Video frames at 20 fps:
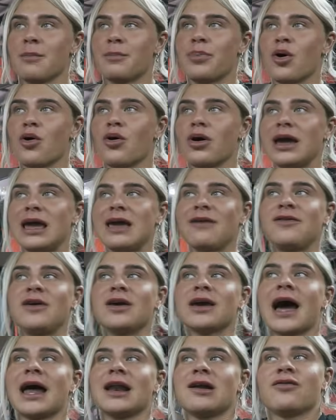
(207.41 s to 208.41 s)
But if
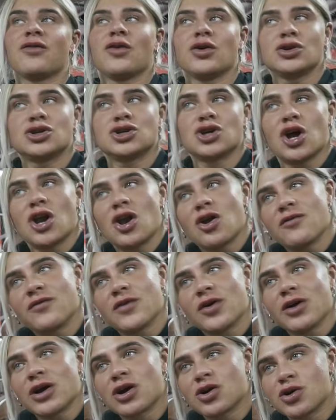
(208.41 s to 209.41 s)
you kind of crunch
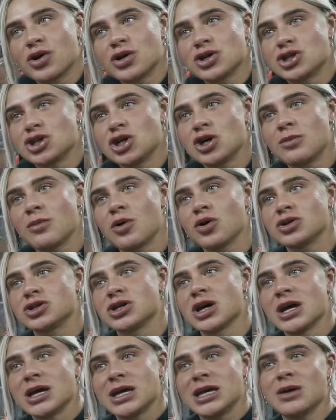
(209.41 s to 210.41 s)
over and crunch too much,
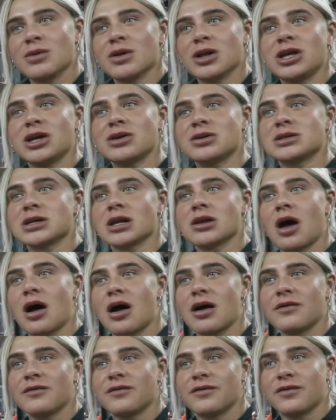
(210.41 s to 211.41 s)
you will use a
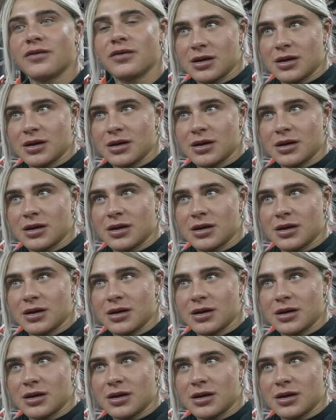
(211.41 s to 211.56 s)
lot of